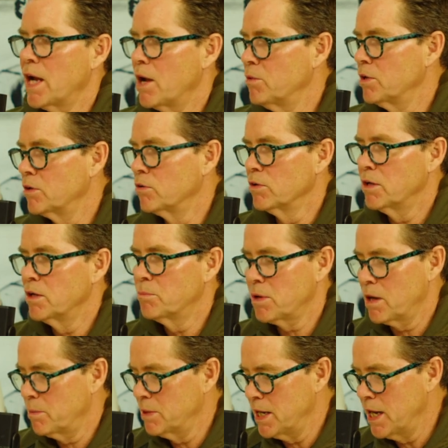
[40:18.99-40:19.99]
I would agree,
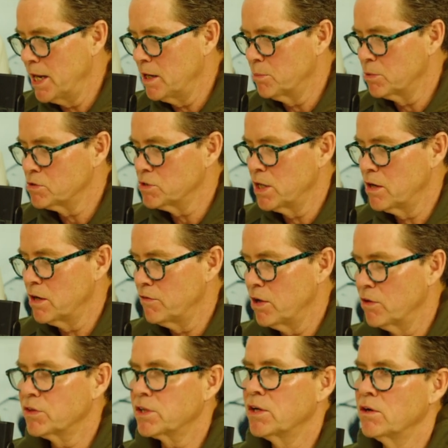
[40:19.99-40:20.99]
probably 80% of
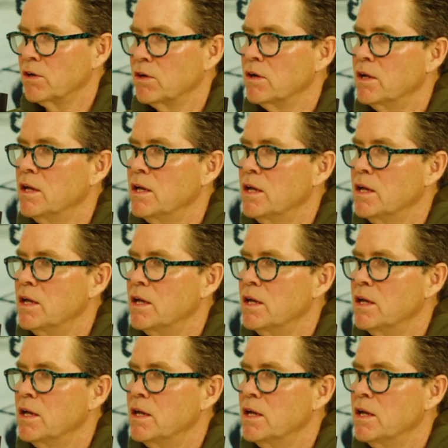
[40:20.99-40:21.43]
healthcare